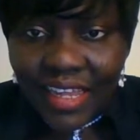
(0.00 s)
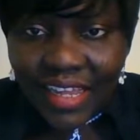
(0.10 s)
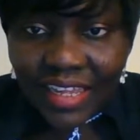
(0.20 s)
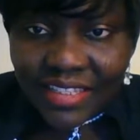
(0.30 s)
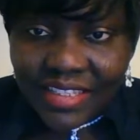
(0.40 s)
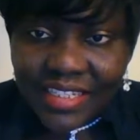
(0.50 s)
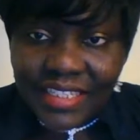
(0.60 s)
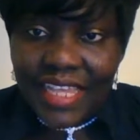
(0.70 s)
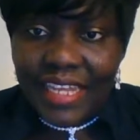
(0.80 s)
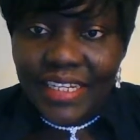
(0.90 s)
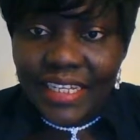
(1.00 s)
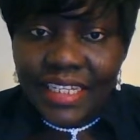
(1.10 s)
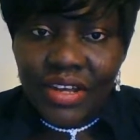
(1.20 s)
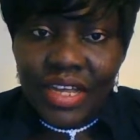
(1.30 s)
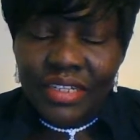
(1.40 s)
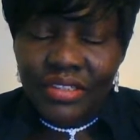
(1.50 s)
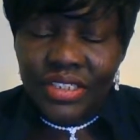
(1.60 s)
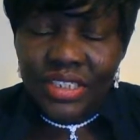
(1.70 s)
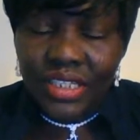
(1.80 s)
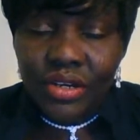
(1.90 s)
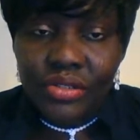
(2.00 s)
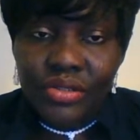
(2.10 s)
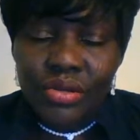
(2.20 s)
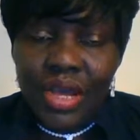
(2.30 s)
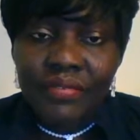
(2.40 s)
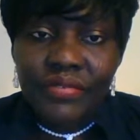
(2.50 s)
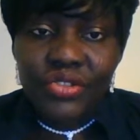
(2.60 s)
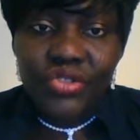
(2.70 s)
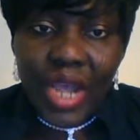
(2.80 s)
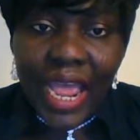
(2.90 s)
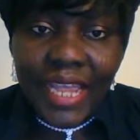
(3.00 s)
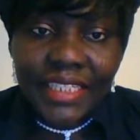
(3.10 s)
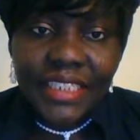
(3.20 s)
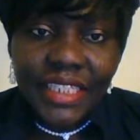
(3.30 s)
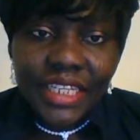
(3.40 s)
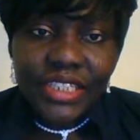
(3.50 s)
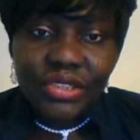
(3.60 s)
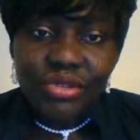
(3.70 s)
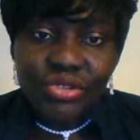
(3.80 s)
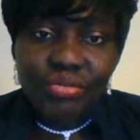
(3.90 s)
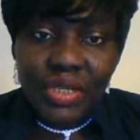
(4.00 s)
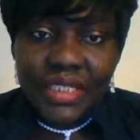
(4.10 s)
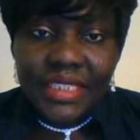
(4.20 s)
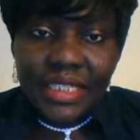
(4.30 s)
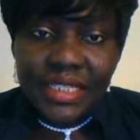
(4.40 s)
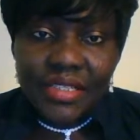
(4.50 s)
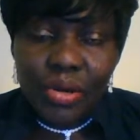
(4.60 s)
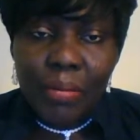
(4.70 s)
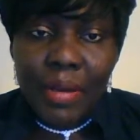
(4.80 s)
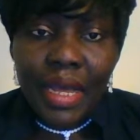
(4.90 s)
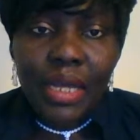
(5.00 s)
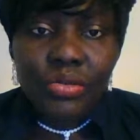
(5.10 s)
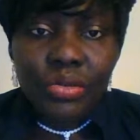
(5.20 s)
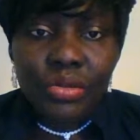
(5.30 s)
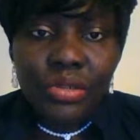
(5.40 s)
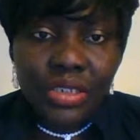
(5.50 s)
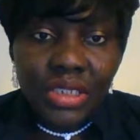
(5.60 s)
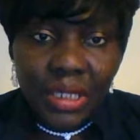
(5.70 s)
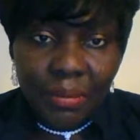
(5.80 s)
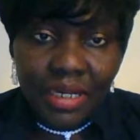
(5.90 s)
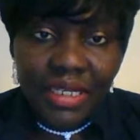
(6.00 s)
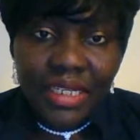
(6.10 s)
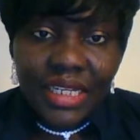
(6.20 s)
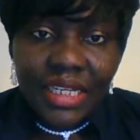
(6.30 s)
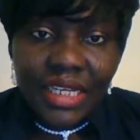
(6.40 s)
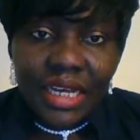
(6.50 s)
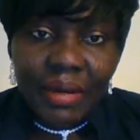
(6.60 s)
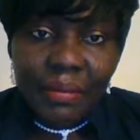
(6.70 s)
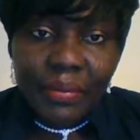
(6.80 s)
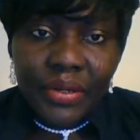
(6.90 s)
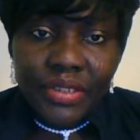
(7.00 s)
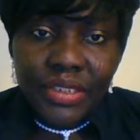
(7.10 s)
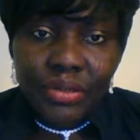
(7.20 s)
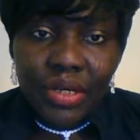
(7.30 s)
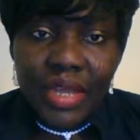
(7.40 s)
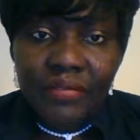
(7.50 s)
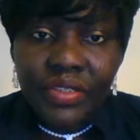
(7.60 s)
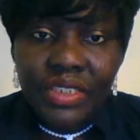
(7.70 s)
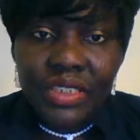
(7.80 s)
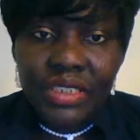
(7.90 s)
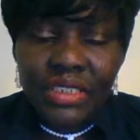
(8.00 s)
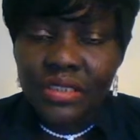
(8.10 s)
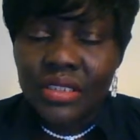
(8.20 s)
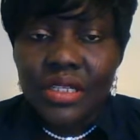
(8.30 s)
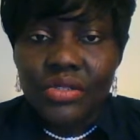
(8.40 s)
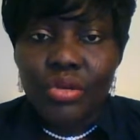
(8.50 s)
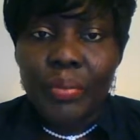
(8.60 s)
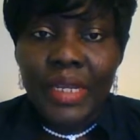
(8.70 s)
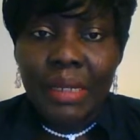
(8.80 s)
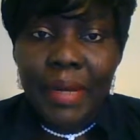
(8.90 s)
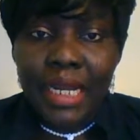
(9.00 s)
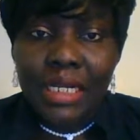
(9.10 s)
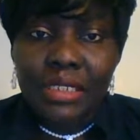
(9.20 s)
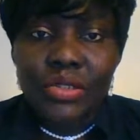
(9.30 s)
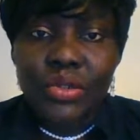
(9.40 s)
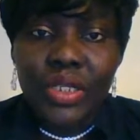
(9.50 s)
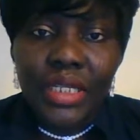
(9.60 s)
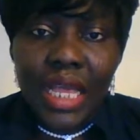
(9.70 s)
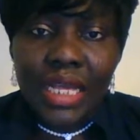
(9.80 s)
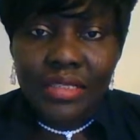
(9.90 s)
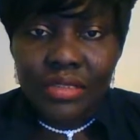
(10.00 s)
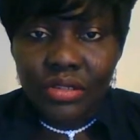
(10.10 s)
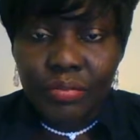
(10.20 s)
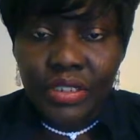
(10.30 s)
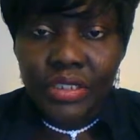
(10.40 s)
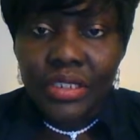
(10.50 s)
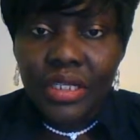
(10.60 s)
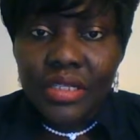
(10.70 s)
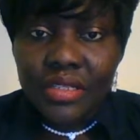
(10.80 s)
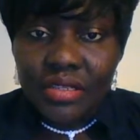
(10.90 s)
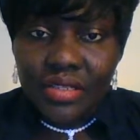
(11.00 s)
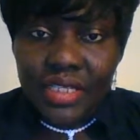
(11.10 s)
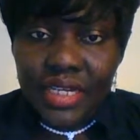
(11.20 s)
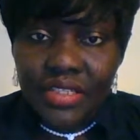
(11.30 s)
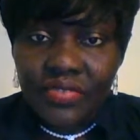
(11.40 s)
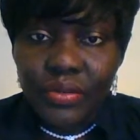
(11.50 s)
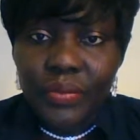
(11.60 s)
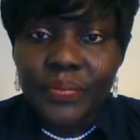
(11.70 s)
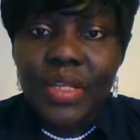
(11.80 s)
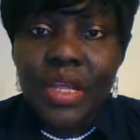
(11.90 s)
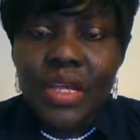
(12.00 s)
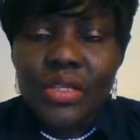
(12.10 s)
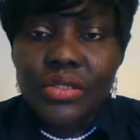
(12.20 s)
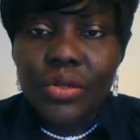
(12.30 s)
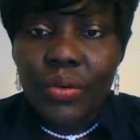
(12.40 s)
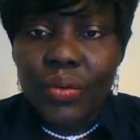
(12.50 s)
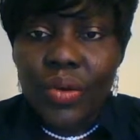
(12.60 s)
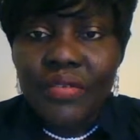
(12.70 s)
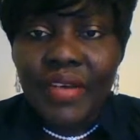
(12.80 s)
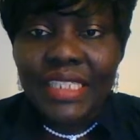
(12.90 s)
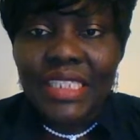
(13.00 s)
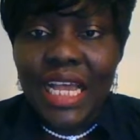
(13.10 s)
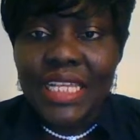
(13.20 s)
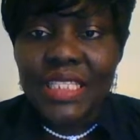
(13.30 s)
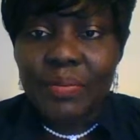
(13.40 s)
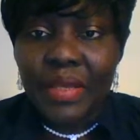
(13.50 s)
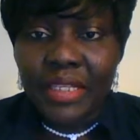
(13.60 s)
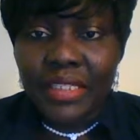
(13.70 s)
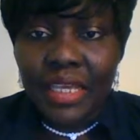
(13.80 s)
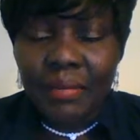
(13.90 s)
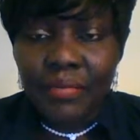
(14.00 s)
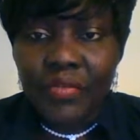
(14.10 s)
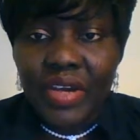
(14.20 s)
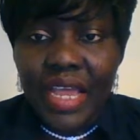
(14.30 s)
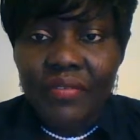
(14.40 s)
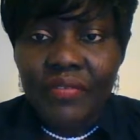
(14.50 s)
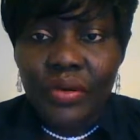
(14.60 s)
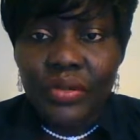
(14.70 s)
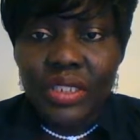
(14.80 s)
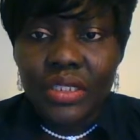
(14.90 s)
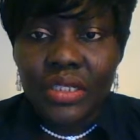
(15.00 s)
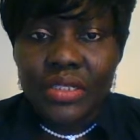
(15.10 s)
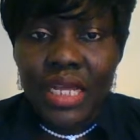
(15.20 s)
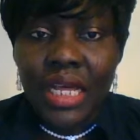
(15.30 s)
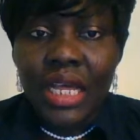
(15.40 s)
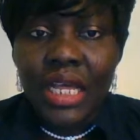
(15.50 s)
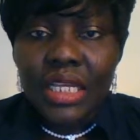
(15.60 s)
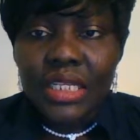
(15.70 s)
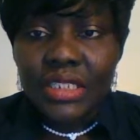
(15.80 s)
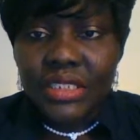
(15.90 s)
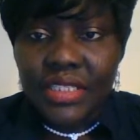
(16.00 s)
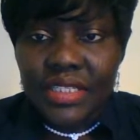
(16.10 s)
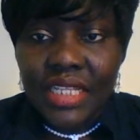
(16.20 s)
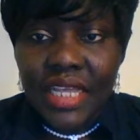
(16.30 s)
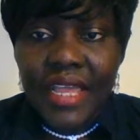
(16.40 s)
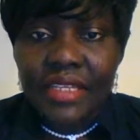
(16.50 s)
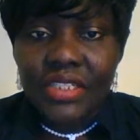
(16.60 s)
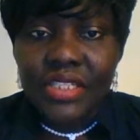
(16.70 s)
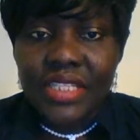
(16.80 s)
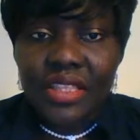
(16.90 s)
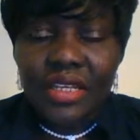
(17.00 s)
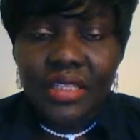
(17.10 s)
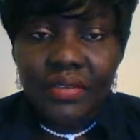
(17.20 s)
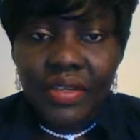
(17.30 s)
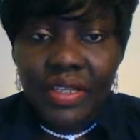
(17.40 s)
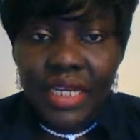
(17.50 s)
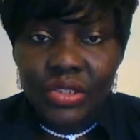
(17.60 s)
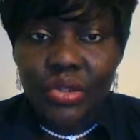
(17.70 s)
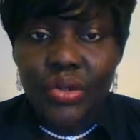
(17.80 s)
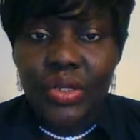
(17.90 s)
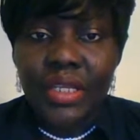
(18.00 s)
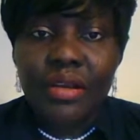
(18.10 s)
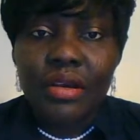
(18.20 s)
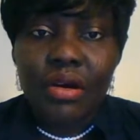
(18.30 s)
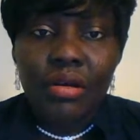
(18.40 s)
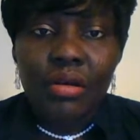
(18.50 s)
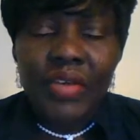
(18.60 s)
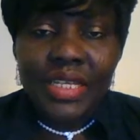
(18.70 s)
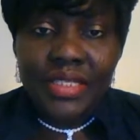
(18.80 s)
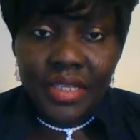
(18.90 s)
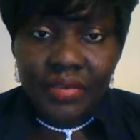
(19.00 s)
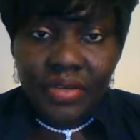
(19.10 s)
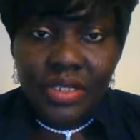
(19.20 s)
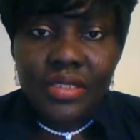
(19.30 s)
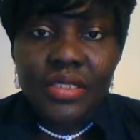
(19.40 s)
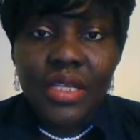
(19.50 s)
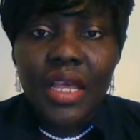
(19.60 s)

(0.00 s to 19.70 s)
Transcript: has decided, and she also have tried to make things come back to normal. But everything to bring back Anthony has not been successful. So one vital aspect of her effort is that since then she started giving Anthony all of her savings,